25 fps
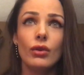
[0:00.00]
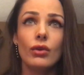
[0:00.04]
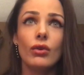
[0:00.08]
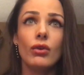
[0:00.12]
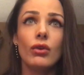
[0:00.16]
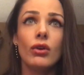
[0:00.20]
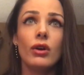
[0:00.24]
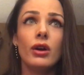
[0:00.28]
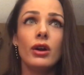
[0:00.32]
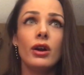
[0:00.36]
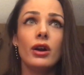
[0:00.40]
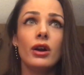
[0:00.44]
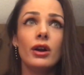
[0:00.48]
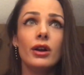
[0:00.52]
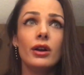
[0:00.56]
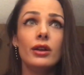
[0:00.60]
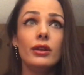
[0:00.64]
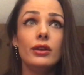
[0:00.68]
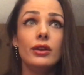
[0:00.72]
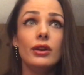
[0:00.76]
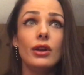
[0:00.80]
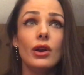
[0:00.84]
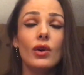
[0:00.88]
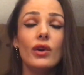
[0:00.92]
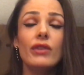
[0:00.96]
or
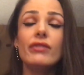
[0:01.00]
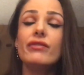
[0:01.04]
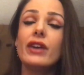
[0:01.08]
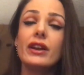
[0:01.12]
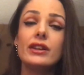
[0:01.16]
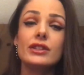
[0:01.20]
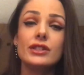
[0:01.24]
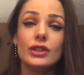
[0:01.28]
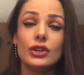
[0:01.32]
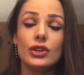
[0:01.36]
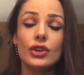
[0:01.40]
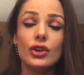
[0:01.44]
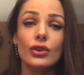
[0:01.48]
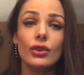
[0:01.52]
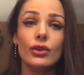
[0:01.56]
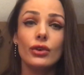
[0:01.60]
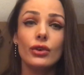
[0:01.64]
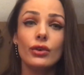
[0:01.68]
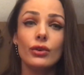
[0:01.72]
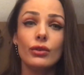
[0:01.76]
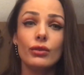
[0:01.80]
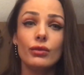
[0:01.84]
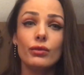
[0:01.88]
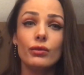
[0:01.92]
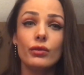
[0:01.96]
you know affecting
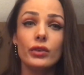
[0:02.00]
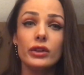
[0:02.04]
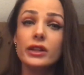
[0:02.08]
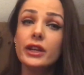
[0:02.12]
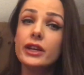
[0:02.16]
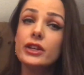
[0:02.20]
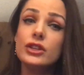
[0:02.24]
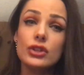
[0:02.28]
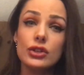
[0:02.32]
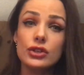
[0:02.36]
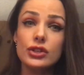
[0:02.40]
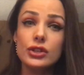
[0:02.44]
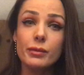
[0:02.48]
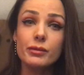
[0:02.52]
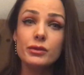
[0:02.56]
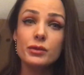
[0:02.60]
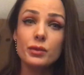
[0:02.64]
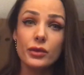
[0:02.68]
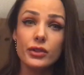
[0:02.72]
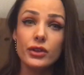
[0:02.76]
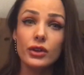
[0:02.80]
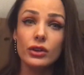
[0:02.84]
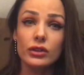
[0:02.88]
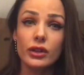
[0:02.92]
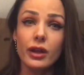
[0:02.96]
your relationships
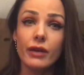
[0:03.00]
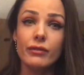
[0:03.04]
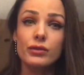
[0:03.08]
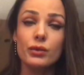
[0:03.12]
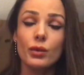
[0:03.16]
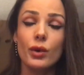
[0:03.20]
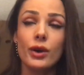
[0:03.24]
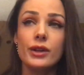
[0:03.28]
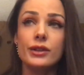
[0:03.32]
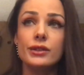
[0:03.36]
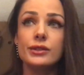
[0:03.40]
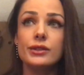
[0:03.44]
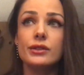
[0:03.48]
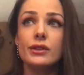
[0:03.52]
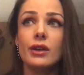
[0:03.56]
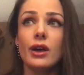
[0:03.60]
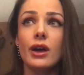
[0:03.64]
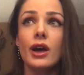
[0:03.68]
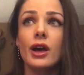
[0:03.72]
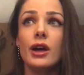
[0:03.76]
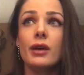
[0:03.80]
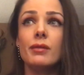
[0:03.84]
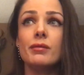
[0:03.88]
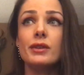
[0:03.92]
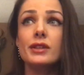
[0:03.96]
with your loved ones
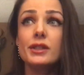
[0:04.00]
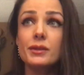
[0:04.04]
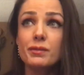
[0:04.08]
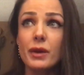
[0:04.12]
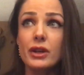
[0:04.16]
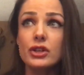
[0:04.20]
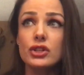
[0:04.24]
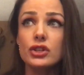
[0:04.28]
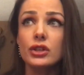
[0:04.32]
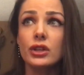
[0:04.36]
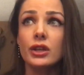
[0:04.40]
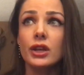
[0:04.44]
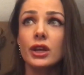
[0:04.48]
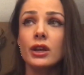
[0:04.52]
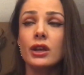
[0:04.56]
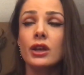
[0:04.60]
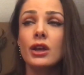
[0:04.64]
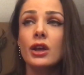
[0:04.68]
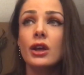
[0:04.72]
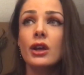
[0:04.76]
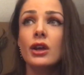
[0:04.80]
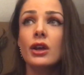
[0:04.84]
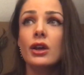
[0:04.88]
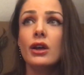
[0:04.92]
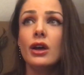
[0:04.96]
um, especially
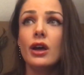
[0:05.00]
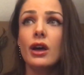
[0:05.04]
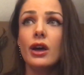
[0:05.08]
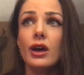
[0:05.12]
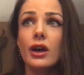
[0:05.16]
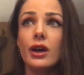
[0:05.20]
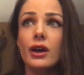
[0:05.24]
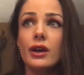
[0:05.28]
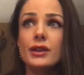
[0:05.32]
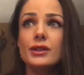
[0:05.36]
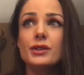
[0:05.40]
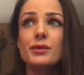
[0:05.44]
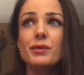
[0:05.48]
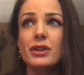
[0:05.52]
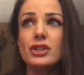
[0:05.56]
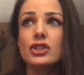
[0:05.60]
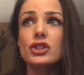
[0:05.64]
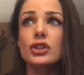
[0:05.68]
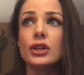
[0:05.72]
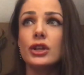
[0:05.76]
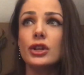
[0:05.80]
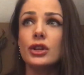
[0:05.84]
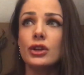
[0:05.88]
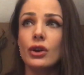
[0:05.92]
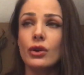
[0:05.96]
uh,
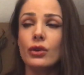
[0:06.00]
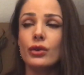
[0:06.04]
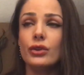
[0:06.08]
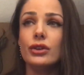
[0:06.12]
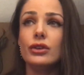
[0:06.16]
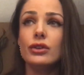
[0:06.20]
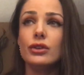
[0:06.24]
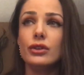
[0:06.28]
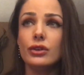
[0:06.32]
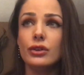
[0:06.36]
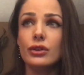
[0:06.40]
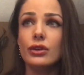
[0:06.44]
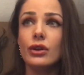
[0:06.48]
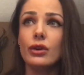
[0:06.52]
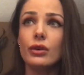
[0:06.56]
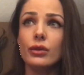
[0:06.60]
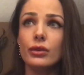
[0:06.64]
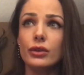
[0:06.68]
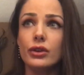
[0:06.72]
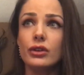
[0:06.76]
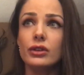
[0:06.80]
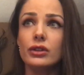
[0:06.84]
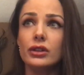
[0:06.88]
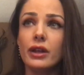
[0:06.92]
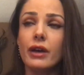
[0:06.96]
especially you know you know
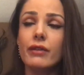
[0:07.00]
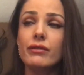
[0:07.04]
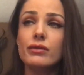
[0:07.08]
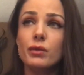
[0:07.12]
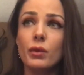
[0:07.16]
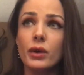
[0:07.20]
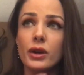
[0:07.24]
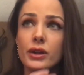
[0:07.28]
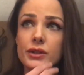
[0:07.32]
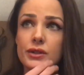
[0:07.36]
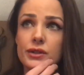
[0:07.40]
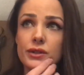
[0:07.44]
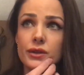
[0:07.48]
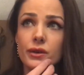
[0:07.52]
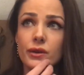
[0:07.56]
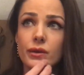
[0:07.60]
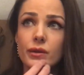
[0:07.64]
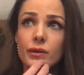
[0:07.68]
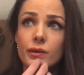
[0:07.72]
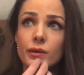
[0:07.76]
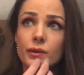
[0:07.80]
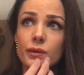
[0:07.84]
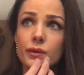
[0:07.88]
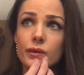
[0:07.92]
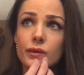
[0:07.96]
your loved ones
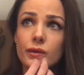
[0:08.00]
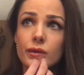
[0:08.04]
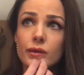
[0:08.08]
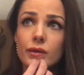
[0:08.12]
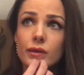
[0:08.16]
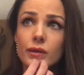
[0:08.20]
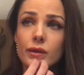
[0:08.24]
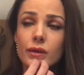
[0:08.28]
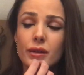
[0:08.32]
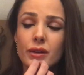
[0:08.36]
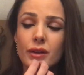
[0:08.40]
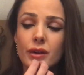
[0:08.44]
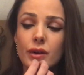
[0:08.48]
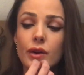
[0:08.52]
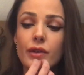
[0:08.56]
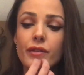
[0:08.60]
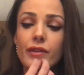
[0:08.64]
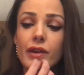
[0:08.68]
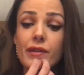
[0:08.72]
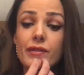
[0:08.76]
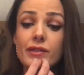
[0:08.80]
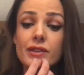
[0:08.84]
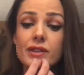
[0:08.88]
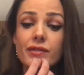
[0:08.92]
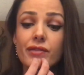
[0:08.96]
who you know if,
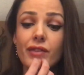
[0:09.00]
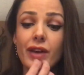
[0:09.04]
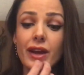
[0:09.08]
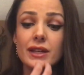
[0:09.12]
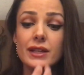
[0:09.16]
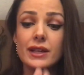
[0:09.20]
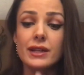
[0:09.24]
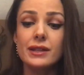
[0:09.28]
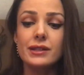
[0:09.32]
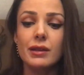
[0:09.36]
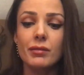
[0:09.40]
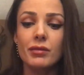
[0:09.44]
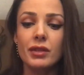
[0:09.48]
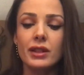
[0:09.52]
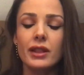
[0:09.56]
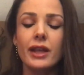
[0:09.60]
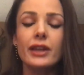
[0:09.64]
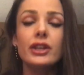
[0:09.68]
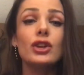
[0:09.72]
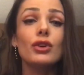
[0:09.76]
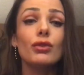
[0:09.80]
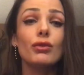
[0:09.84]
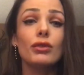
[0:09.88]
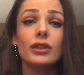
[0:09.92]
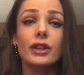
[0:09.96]
if, it's affecting something
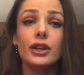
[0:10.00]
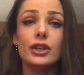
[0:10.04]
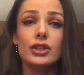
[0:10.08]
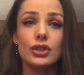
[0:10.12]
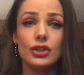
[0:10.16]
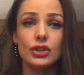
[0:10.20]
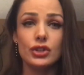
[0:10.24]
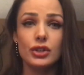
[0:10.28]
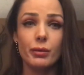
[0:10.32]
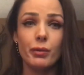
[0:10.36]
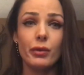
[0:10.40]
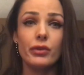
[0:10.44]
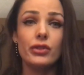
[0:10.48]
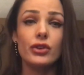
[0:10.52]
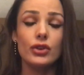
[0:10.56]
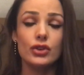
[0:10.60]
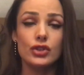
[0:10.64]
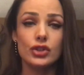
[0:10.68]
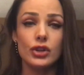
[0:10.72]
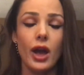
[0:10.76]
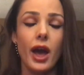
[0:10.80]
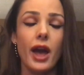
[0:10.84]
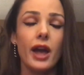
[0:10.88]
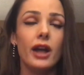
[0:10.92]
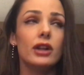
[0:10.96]
like your relationship with your
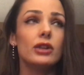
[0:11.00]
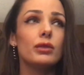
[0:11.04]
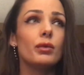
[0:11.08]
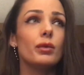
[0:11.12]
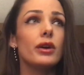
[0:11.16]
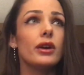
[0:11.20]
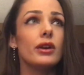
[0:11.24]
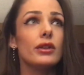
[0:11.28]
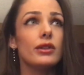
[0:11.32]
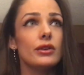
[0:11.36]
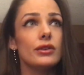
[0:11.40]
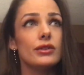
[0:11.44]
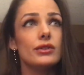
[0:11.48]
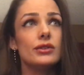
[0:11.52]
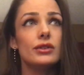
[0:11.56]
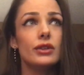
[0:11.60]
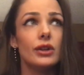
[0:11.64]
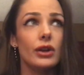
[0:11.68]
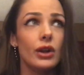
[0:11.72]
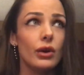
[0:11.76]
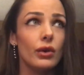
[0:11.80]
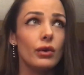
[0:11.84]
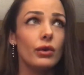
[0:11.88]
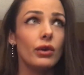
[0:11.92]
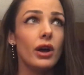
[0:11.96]
child where there's
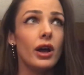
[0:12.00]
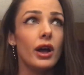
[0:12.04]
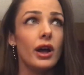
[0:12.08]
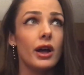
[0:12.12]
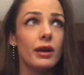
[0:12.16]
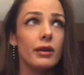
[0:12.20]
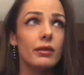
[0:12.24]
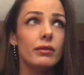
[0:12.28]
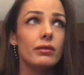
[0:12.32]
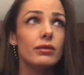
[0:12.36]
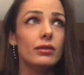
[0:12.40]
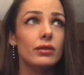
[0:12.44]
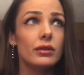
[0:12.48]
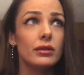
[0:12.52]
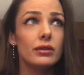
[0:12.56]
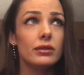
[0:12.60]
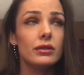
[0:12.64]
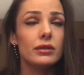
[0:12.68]
you know um,